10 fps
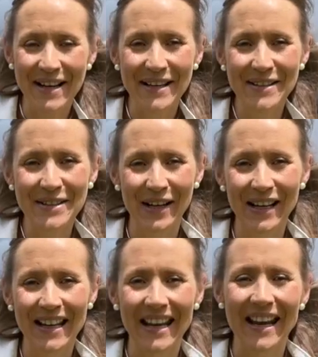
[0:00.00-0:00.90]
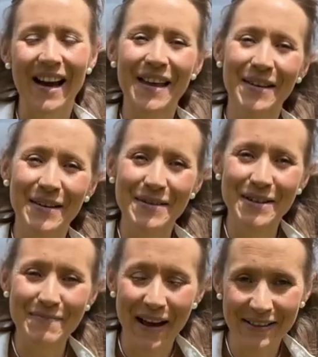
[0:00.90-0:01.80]
Ask Charlie. I thought it was
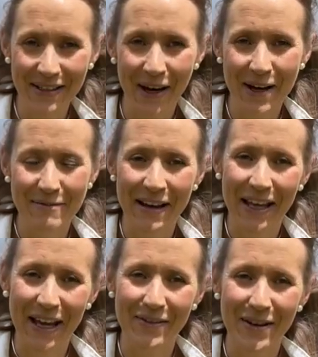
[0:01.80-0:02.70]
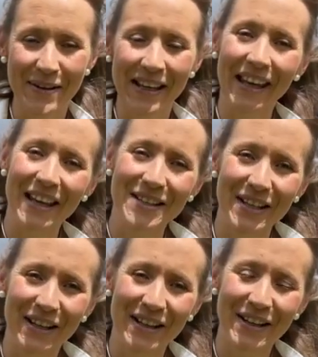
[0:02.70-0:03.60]
about time I gave you a
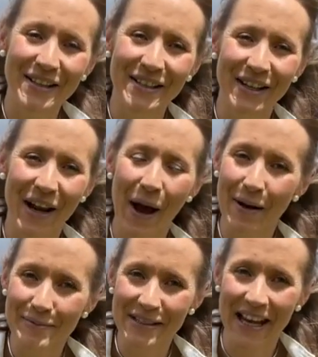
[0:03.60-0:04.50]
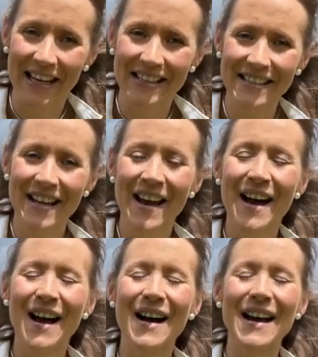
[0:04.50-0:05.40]
kitchen garden update.
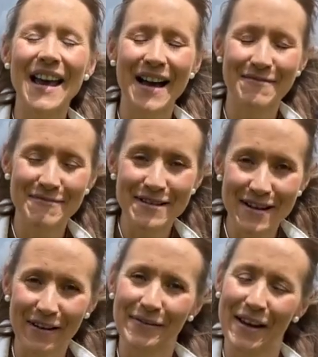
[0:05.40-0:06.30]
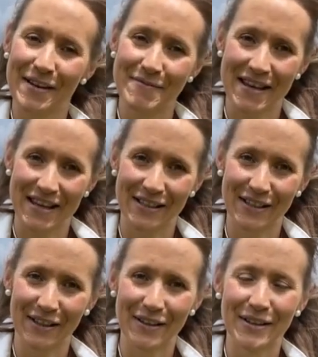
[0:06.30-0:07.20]
I am loving my
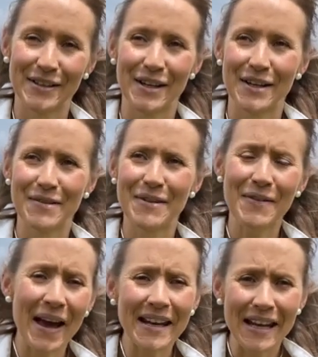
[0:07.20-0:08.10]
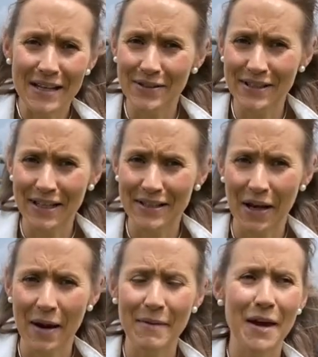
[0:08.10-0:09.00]
kitchen garden. We've had an interesting
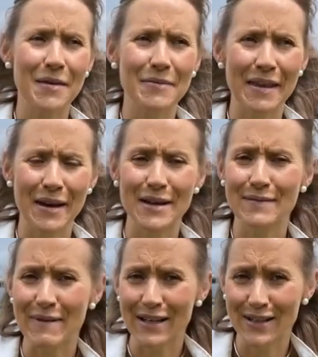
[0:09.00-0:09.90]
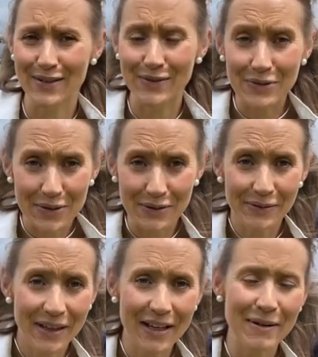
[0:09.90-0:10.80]
time though. The weather has been
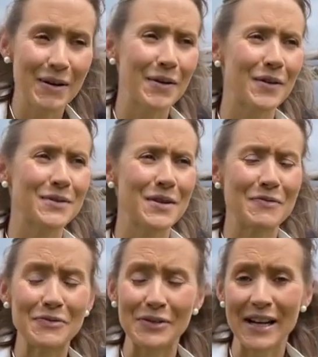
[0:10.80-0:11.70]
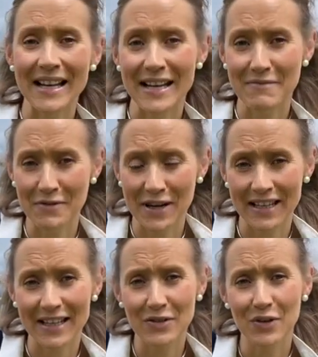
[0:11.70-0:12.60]
extraordinary. We got off to a really,
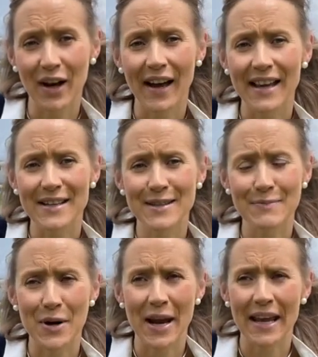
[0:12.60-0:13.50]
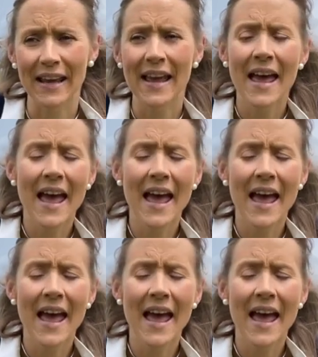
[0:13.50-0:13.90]
really dry spring.